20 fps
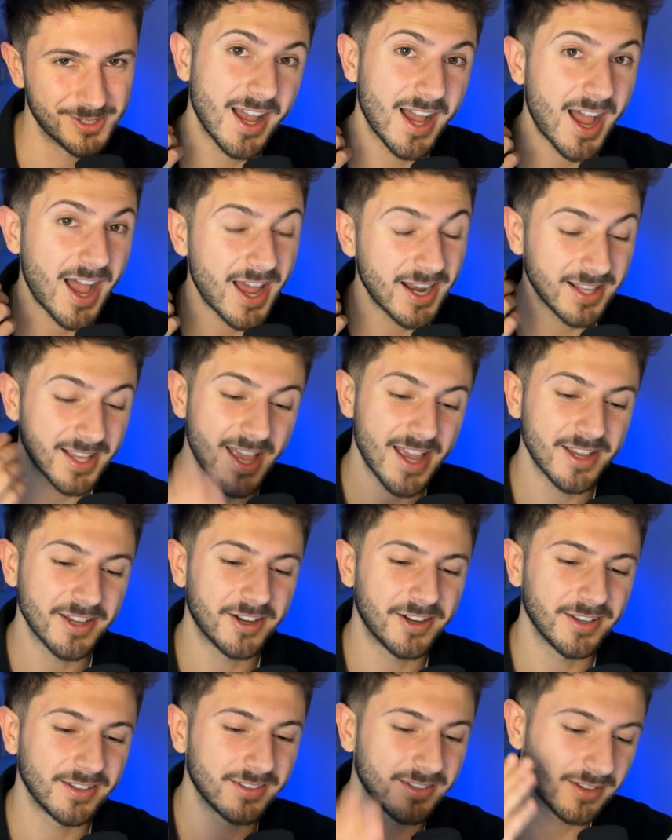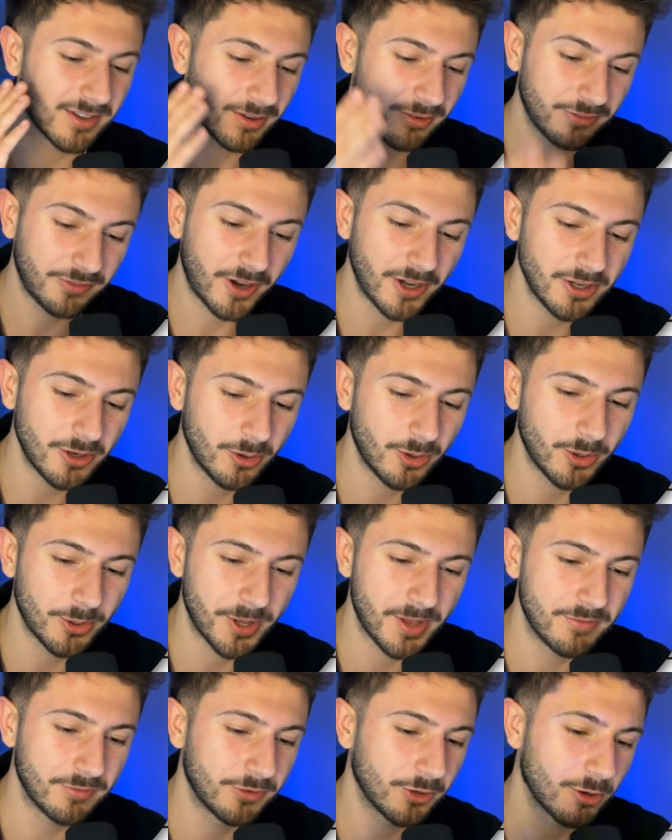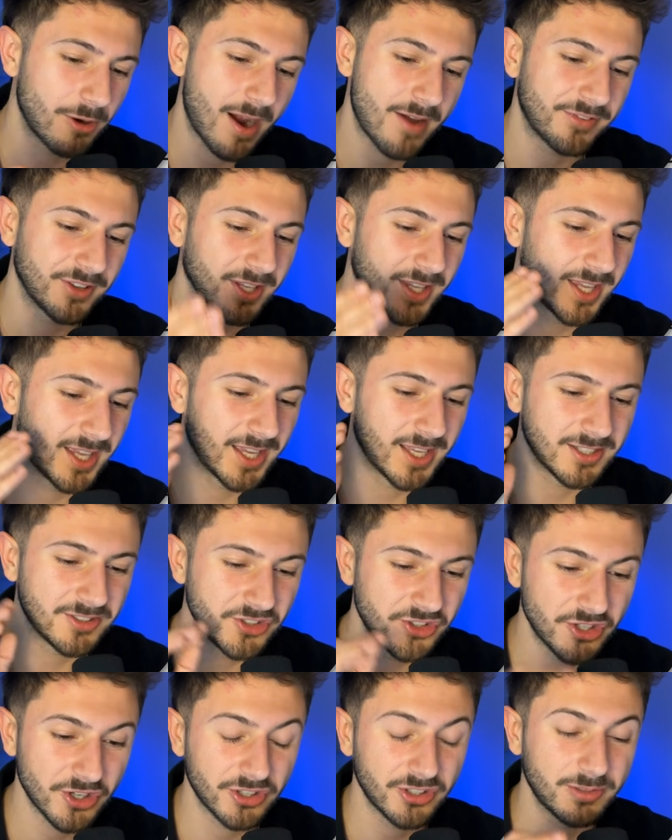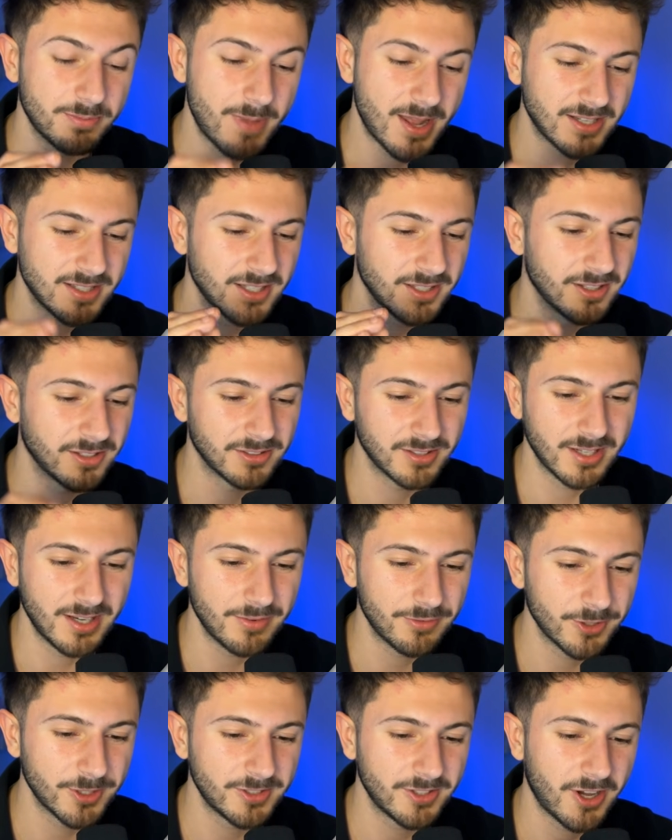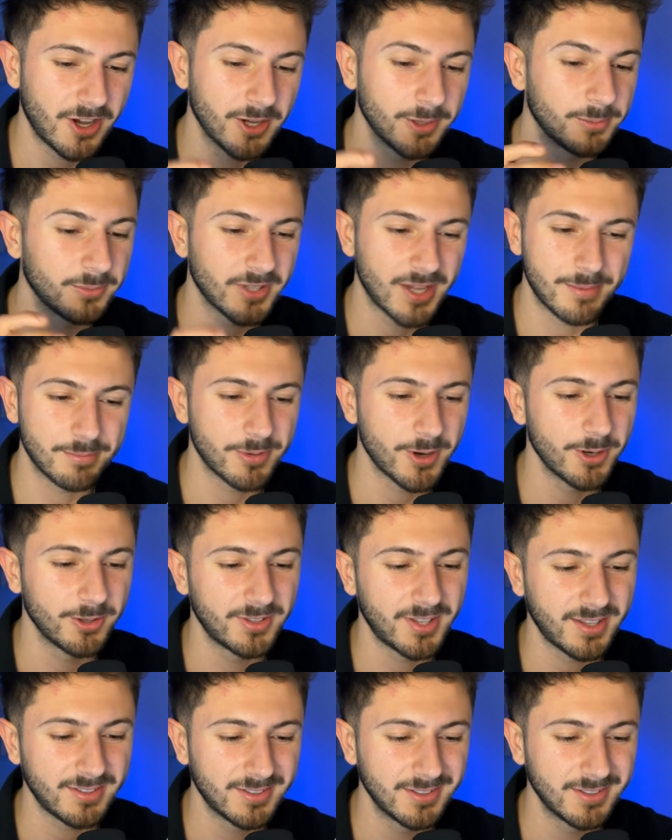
And again, guys, a final little infographic here, just mention the delivery times and processing